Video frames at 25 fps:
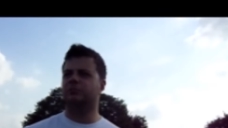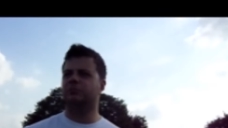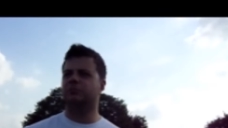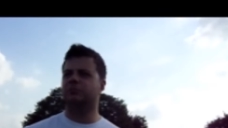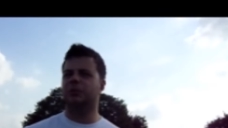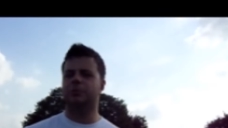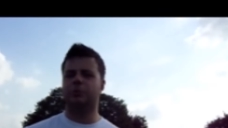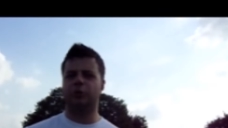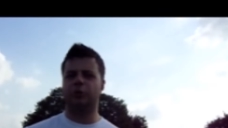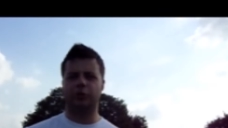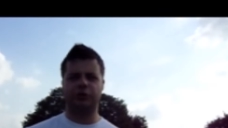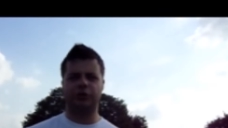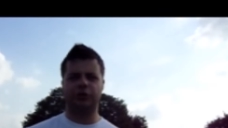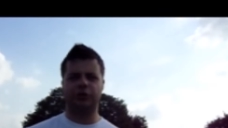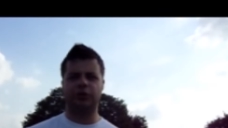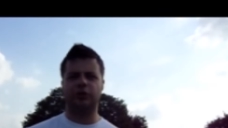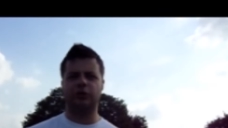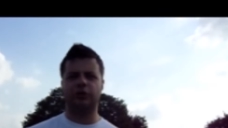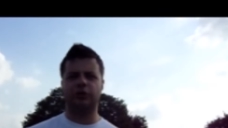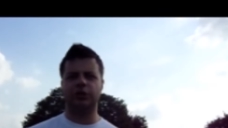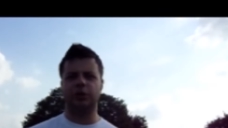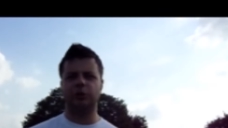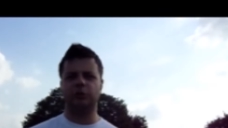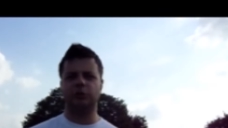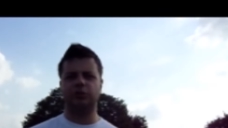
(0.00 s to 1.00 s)
my
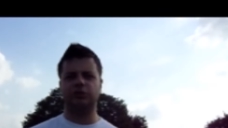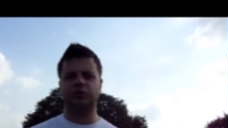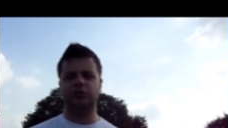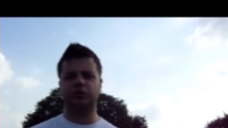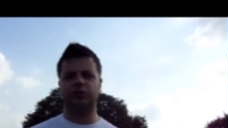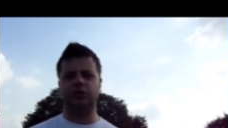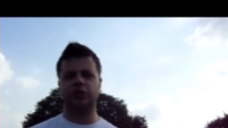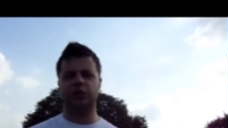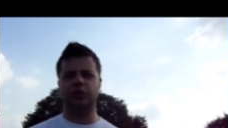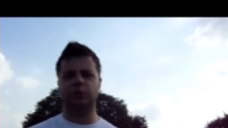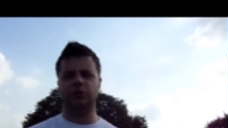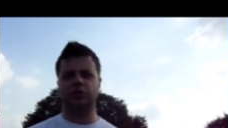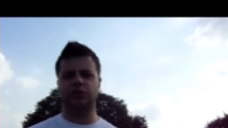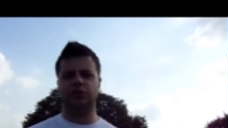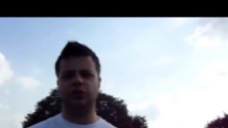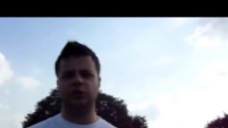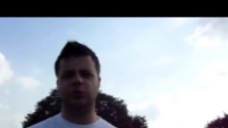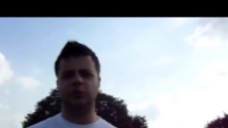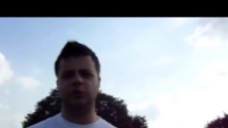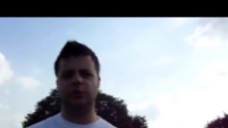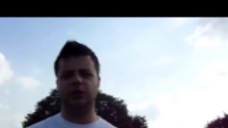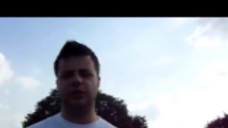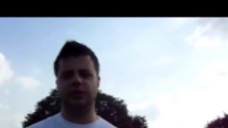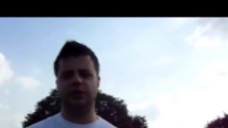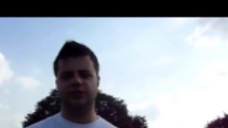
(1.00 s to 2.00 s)
brother-in-law uses a 2-2
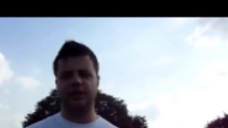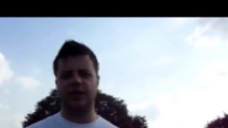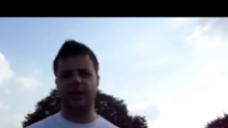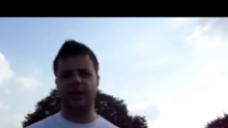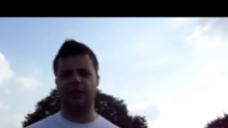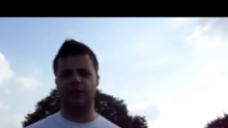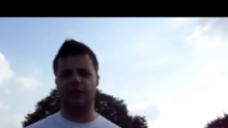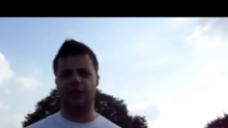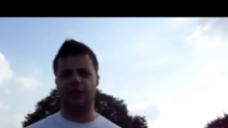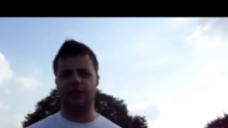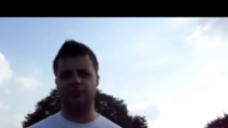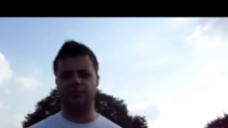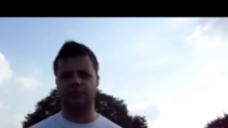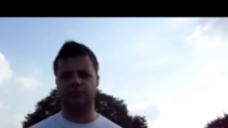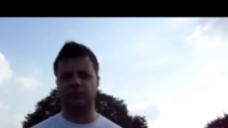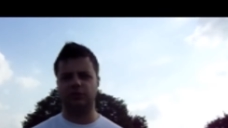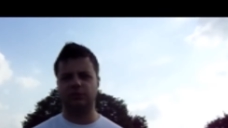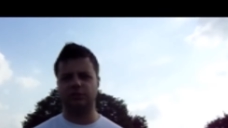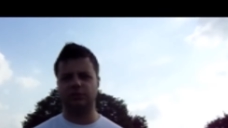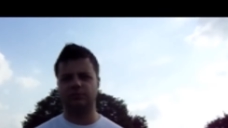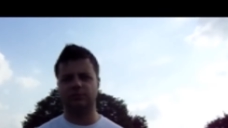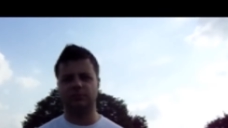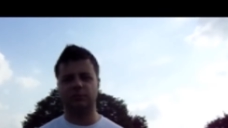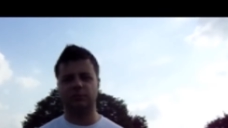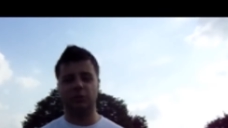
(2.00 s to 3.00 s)
in his air arms
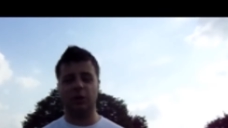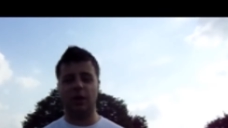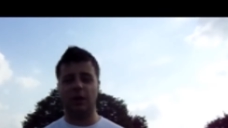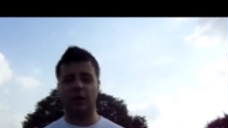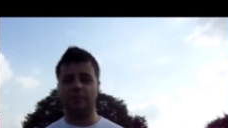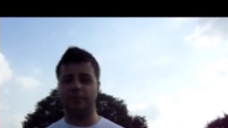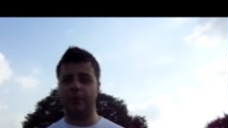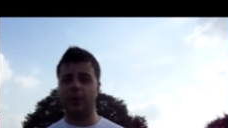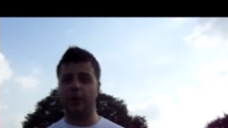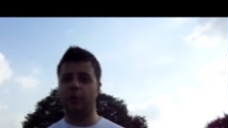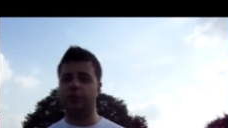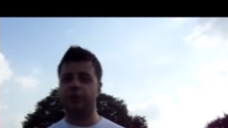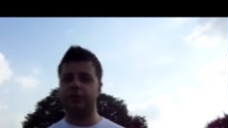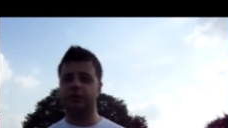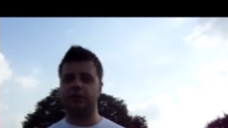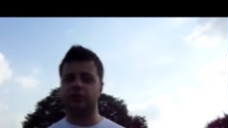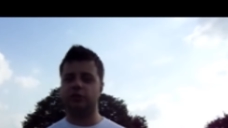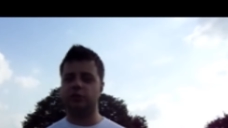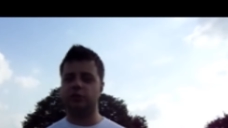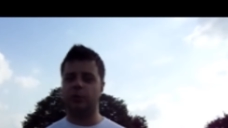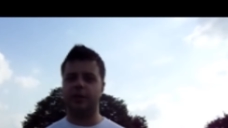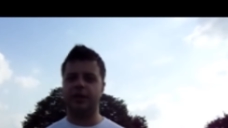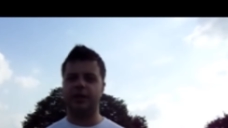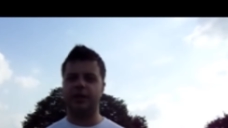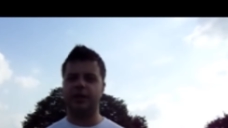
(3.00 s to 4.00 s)
but and both at
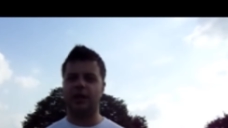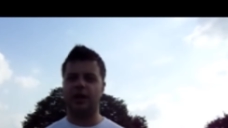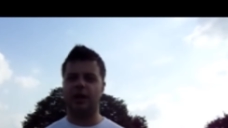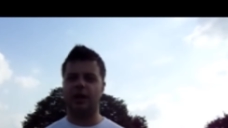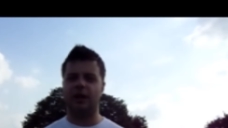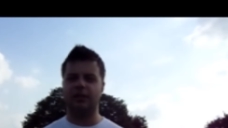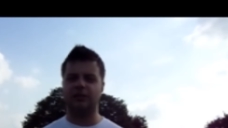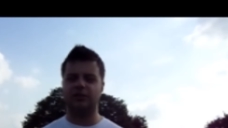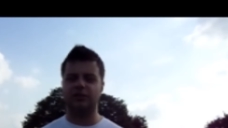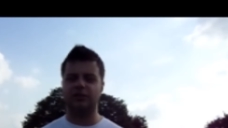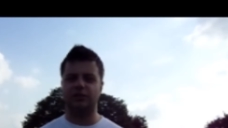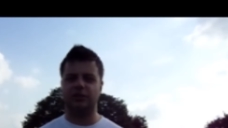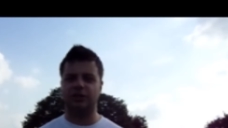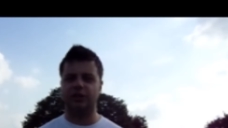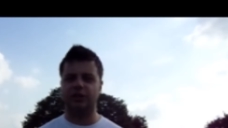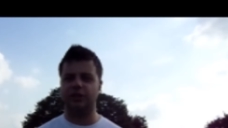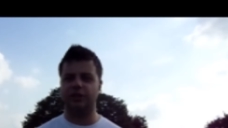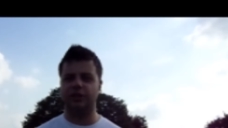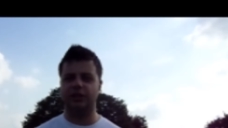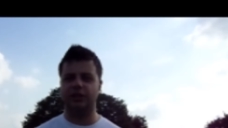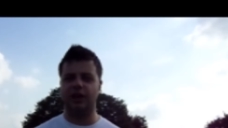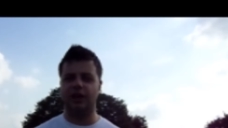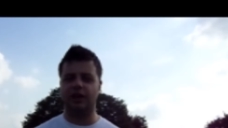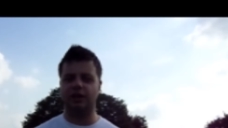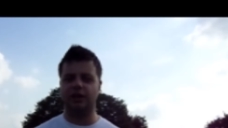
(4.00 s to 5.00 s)
20 yards 30
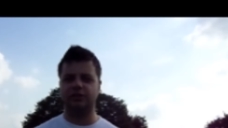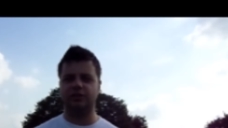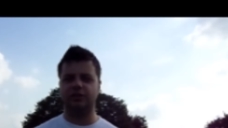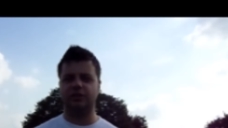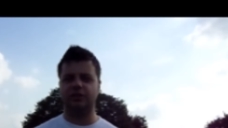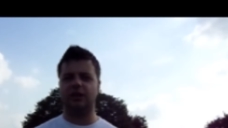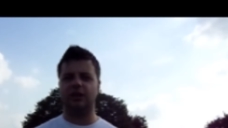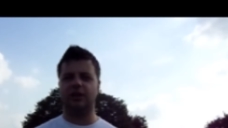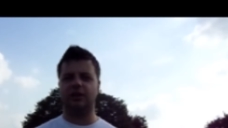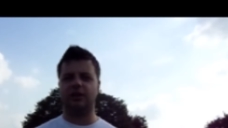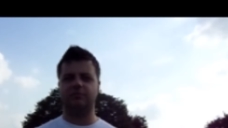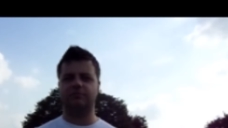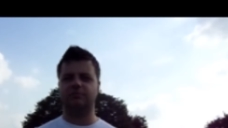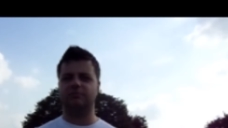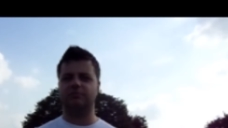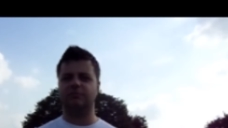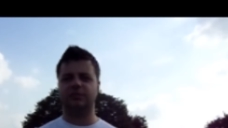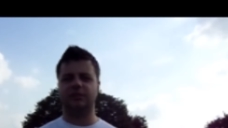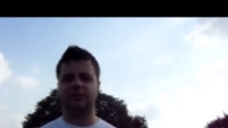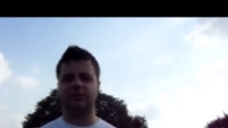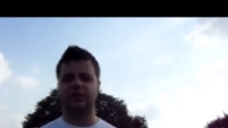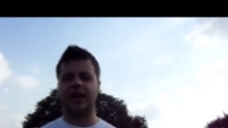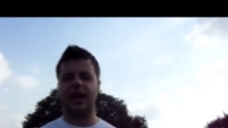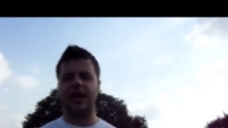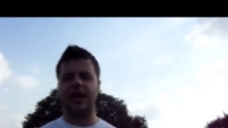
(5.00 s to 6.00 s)
yards are
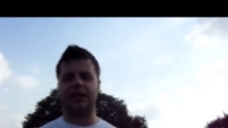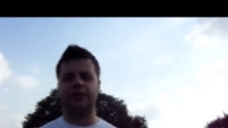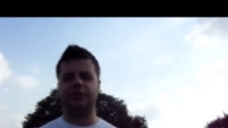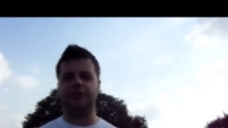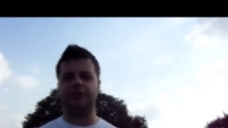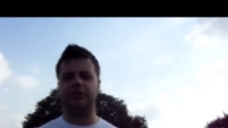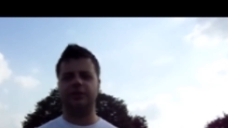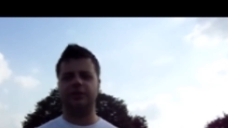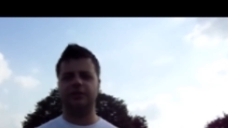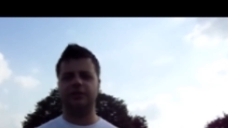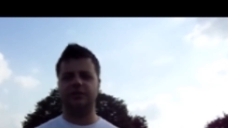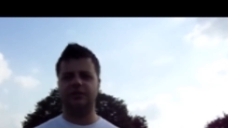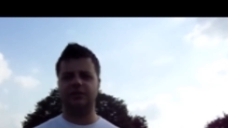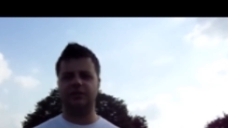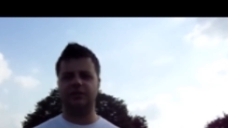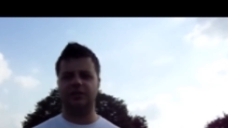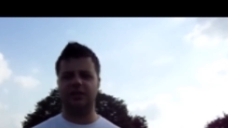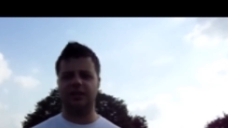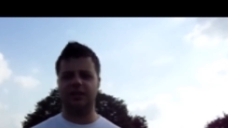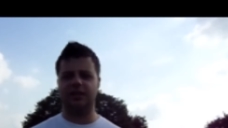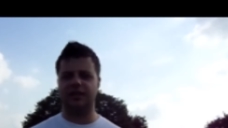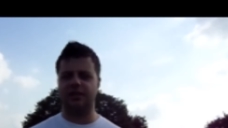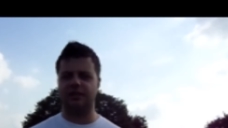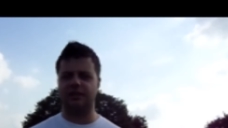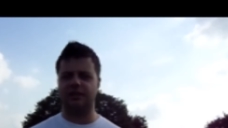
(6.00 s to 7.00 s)
accurate
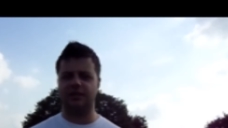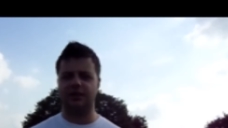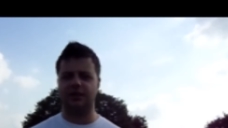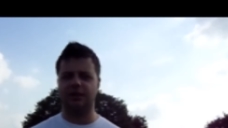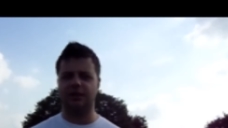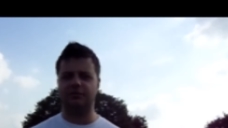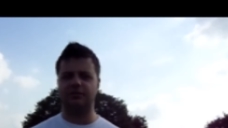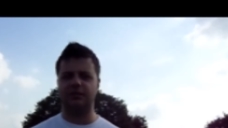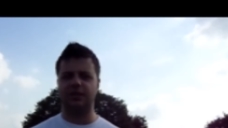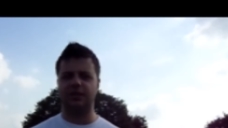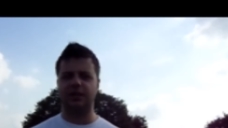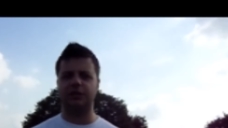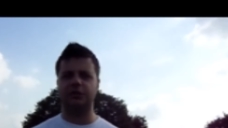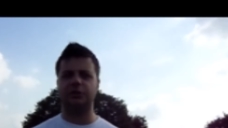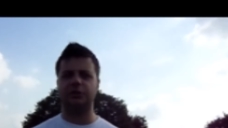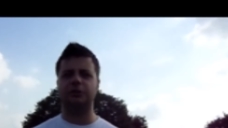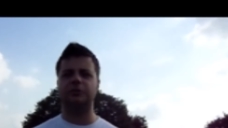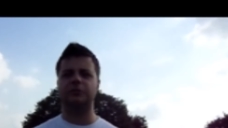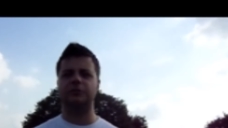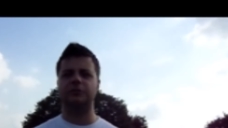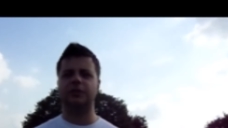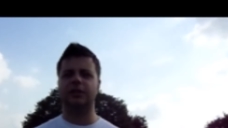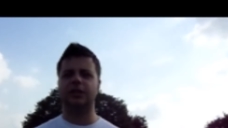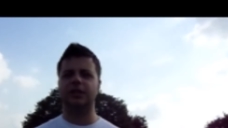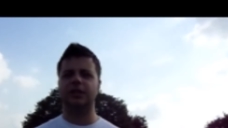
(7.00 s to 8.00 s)
uh, you know enough
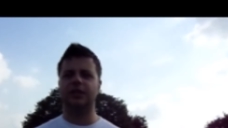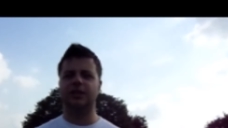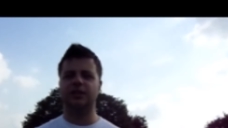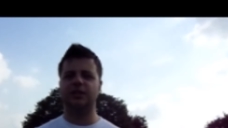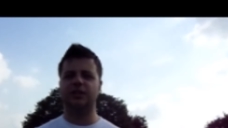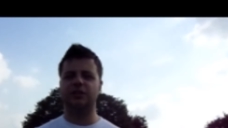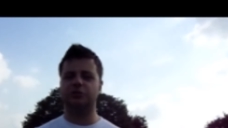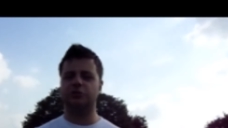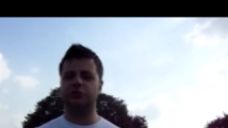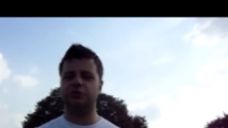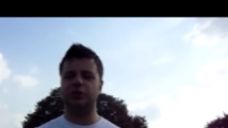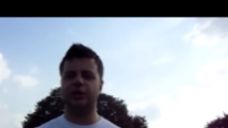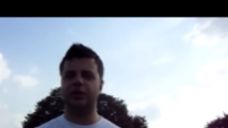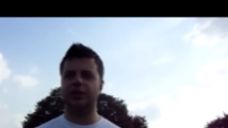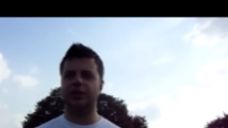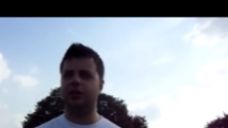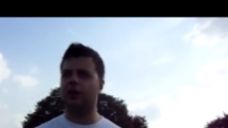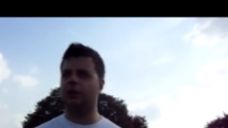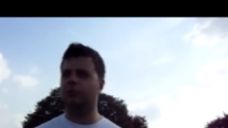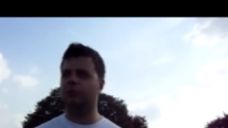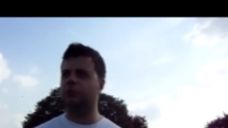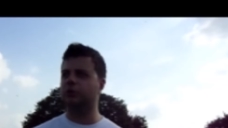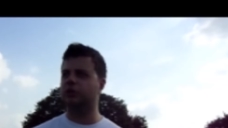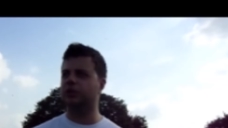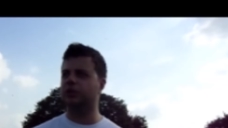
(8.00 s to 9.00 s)
there's really
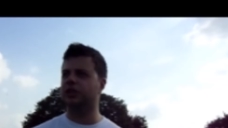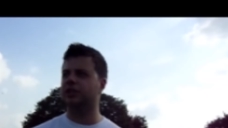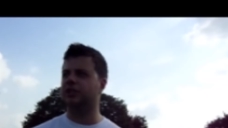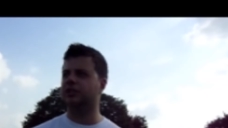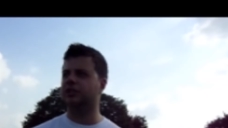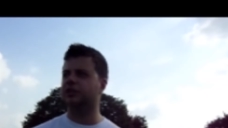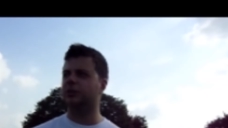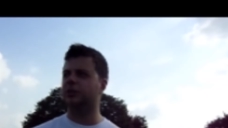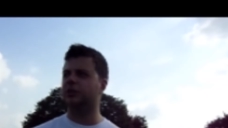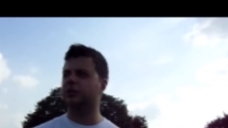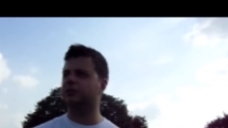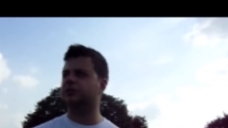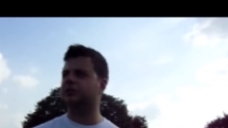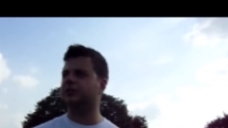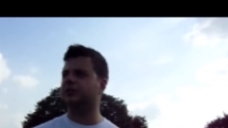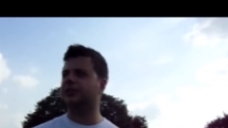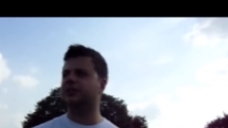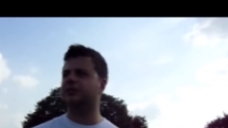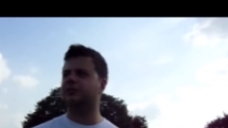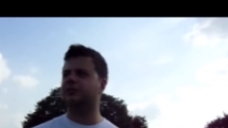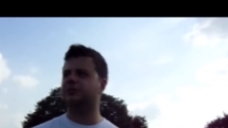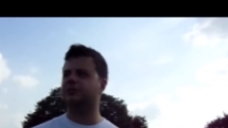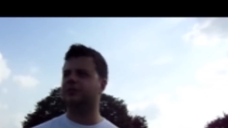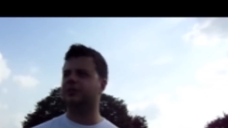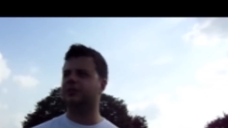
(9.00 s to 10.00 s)
not much in it so it's
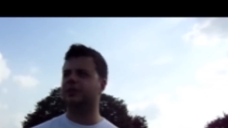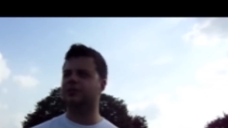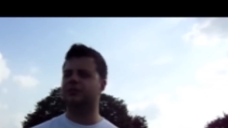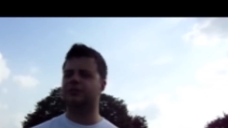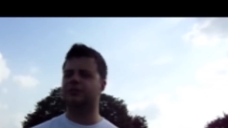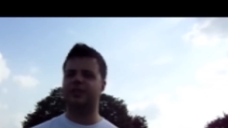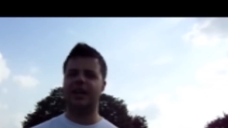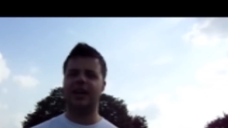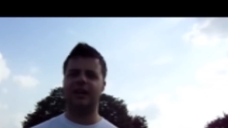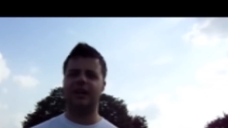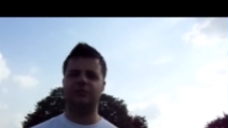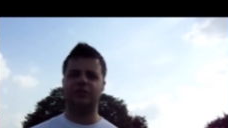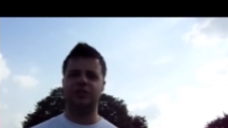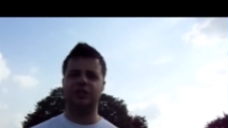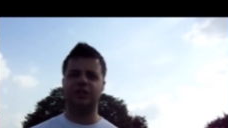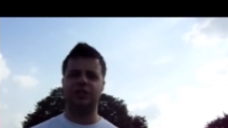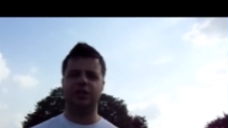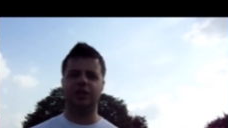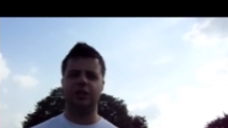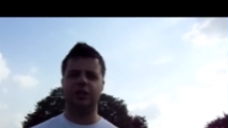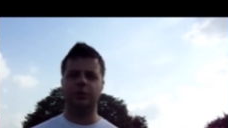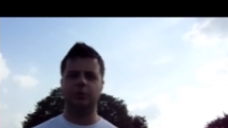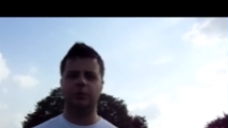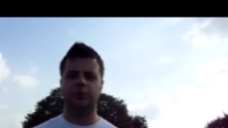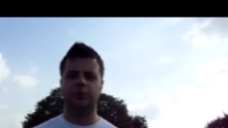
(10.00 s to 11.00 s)
it's, it's down to
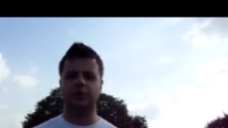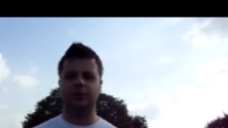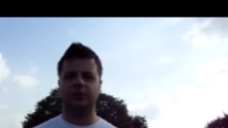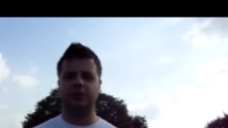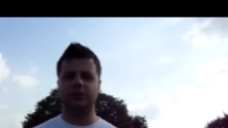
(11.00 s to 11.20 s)
you